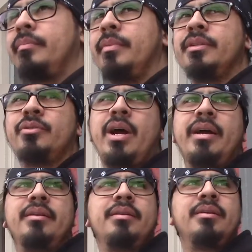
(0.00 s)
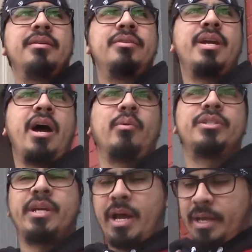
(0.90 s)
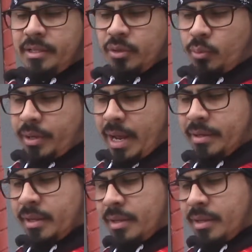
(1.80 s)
That's right. So Yahweh Shai, he's the one that